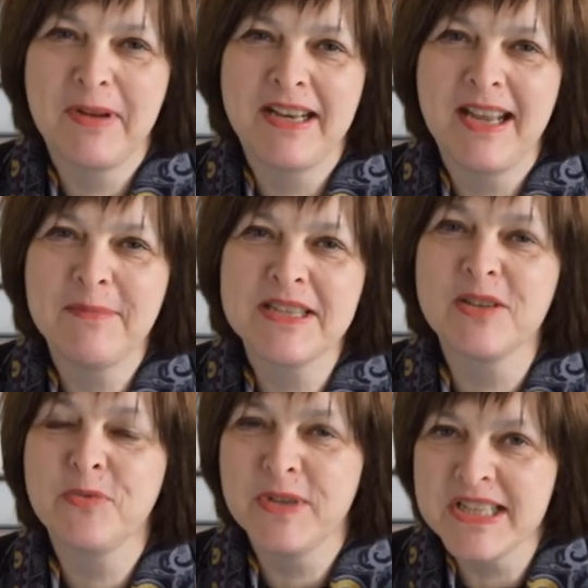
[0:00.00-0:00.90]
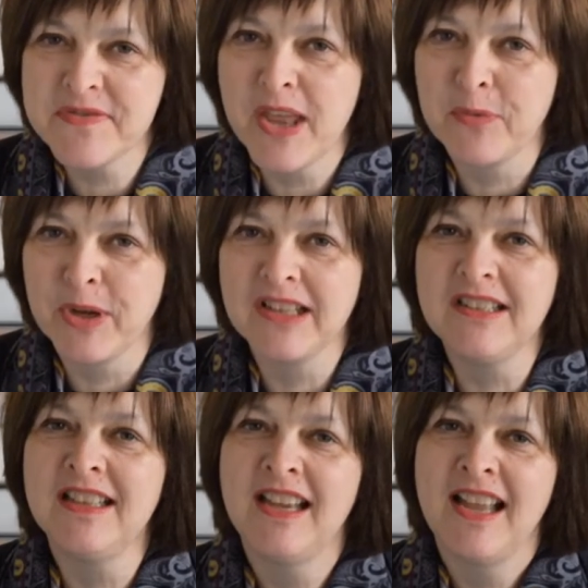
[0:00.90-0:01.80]
My name is Louise Van
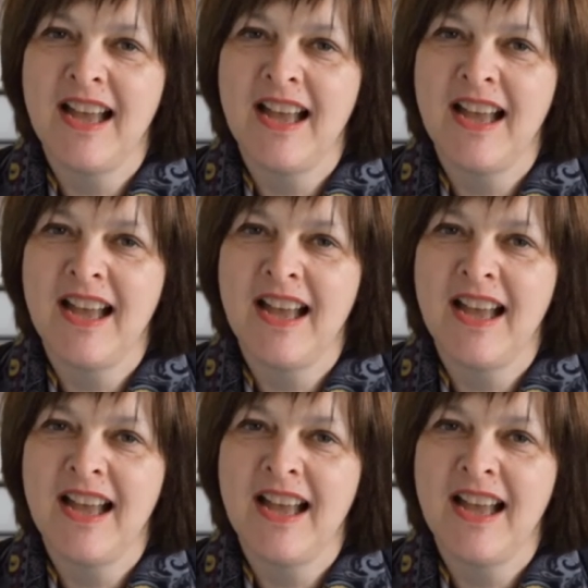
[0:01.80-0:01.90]
Winkle.